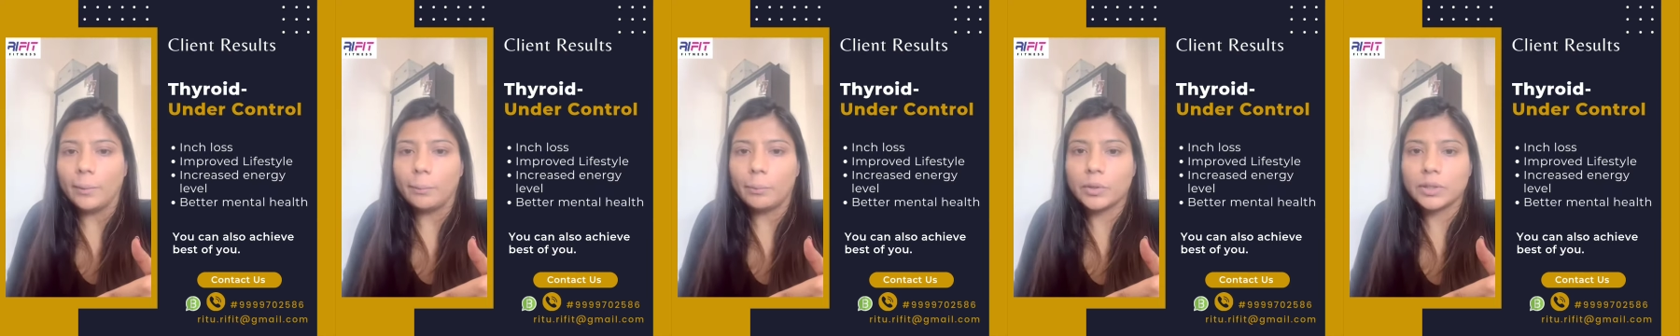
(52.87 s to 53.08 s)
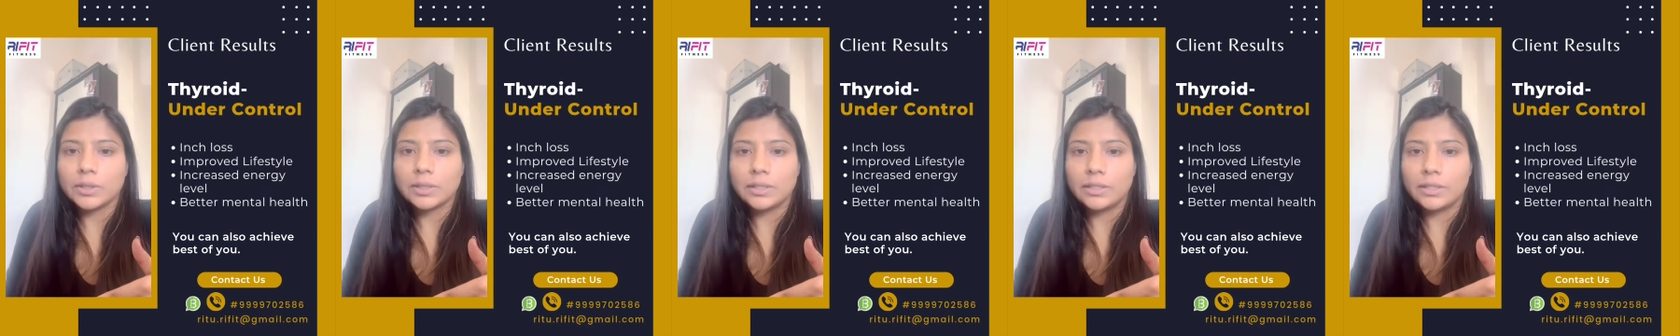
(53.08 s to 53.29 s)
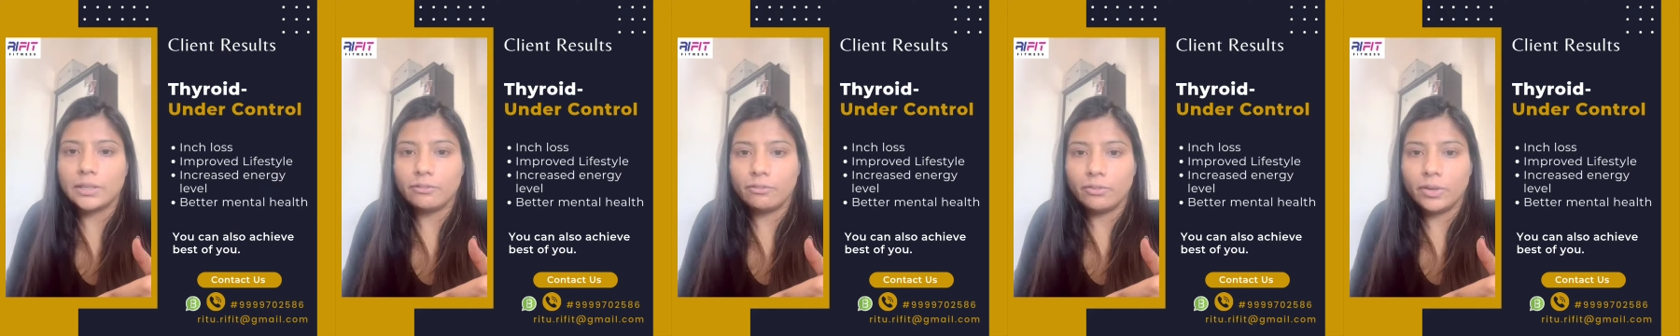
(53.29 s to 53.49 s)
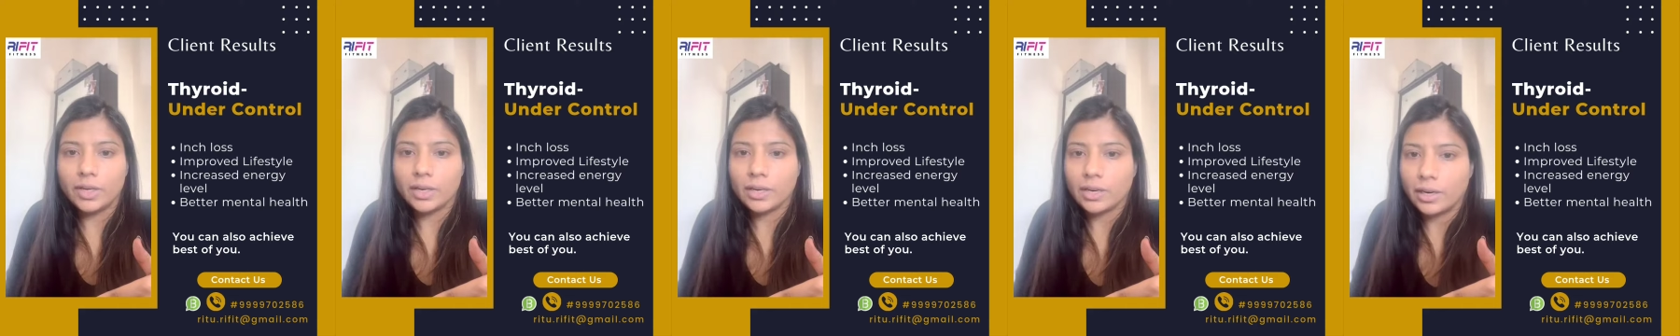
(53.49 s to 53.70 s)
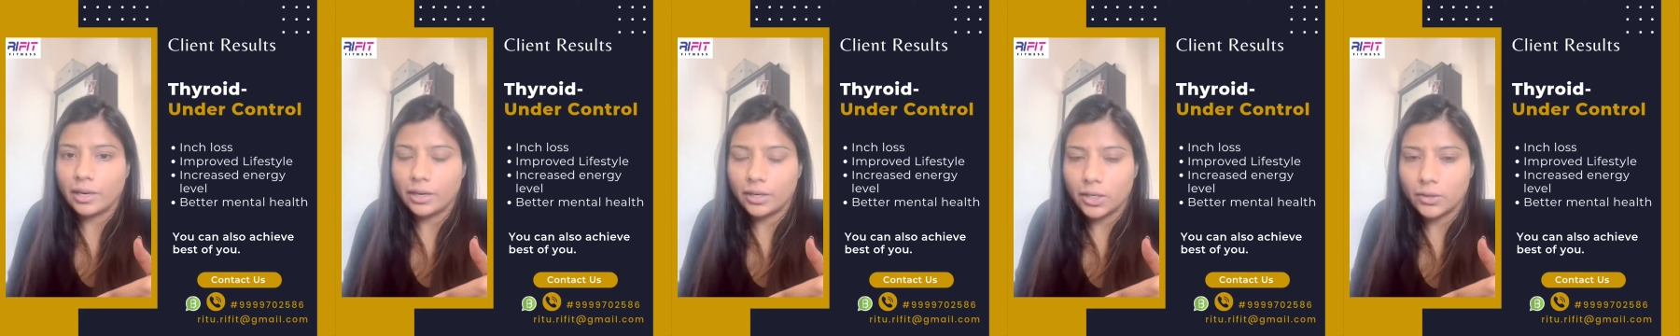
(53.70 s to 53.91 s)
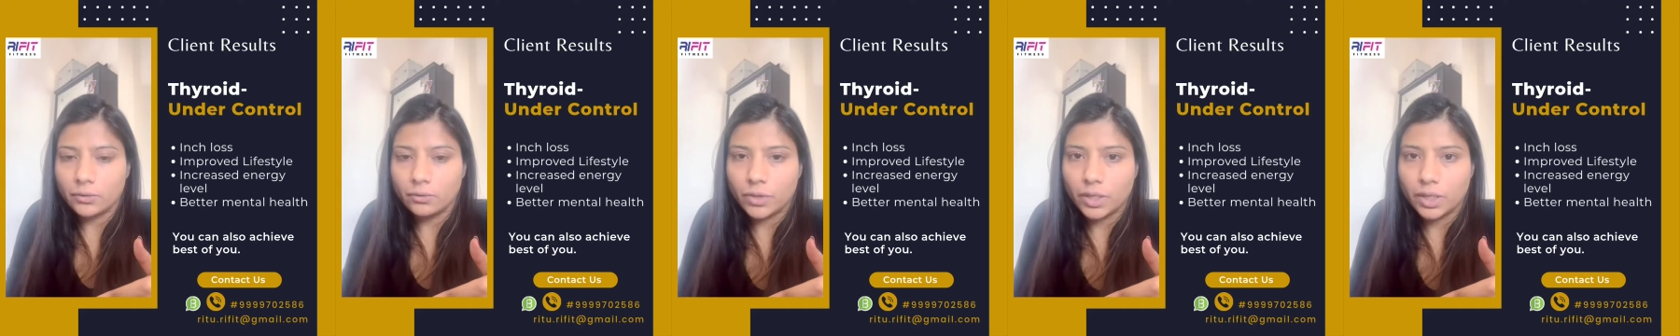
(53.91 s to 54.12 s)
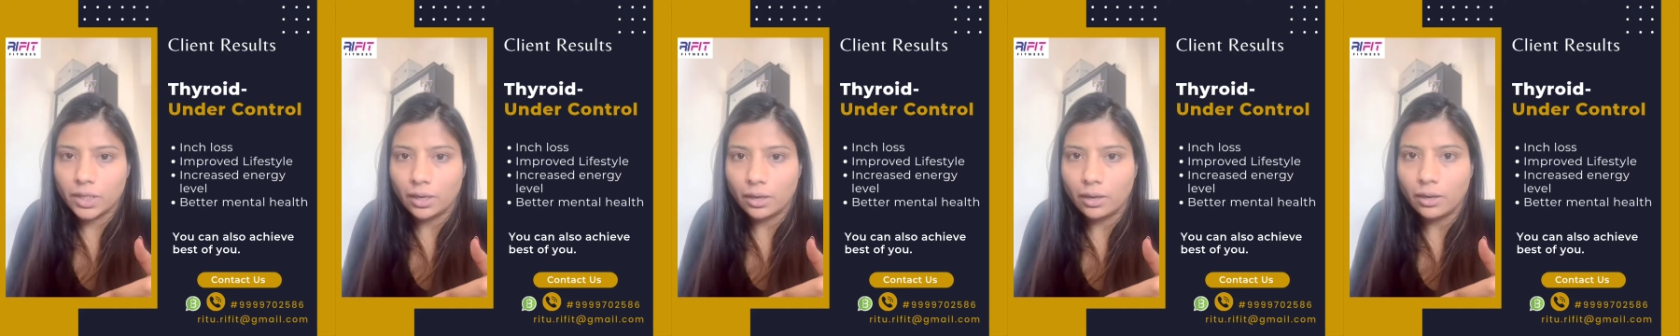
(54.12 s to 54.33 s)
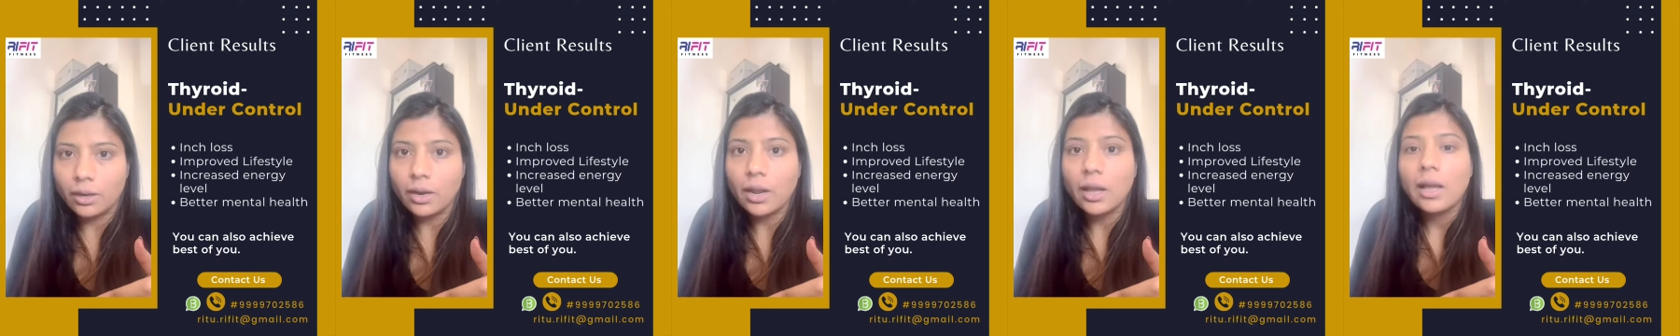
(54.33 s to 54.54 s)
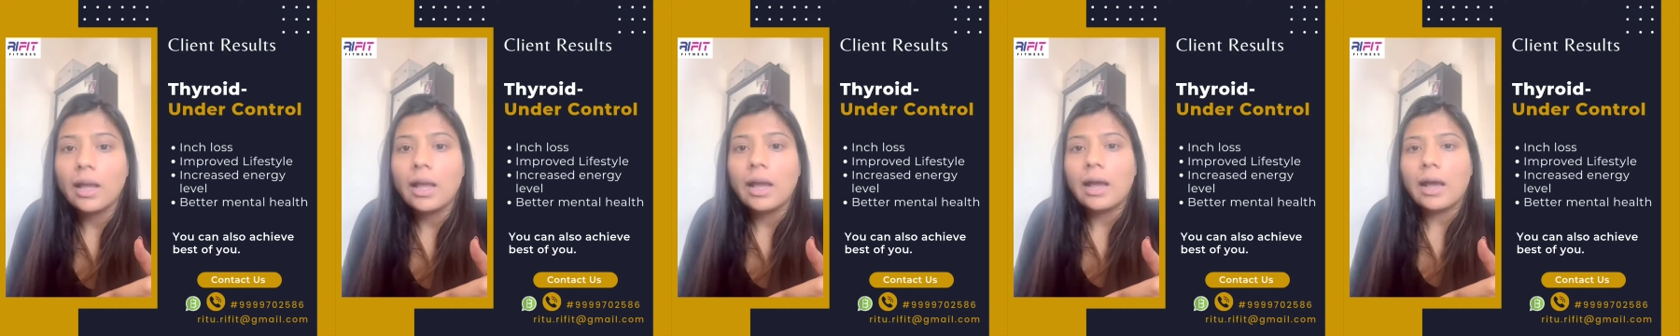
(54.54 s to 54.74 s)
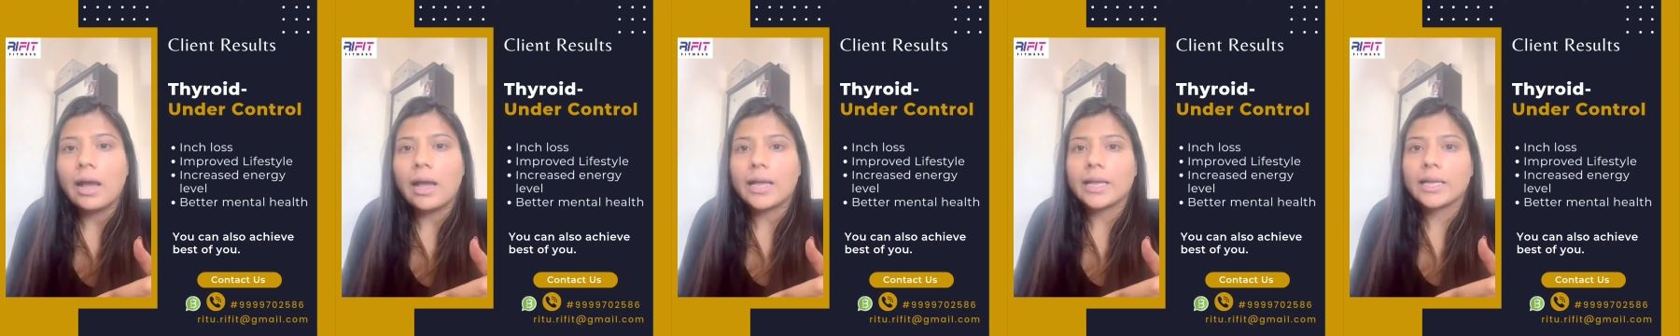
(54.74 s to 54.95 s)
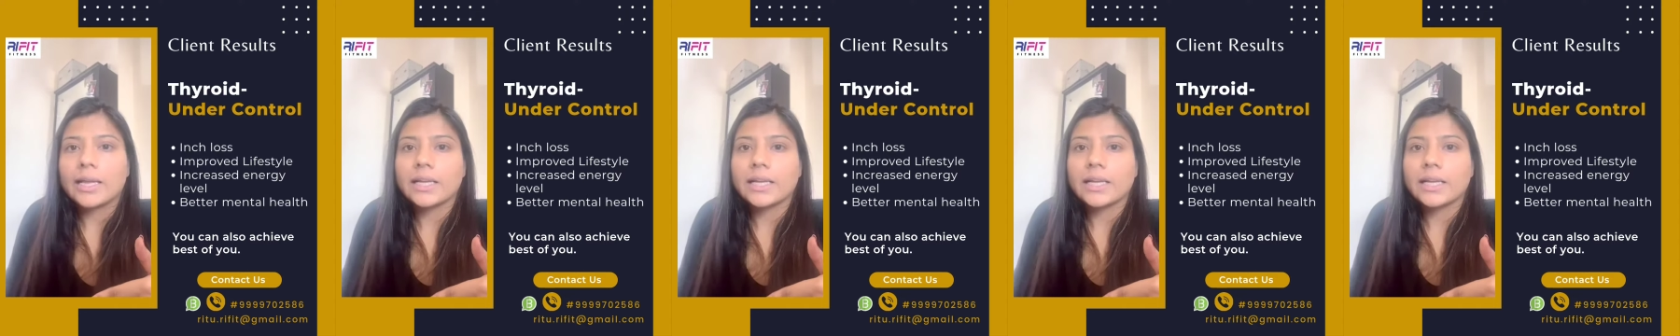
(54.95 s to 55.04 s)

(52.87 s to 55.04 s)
personally feel connected with her i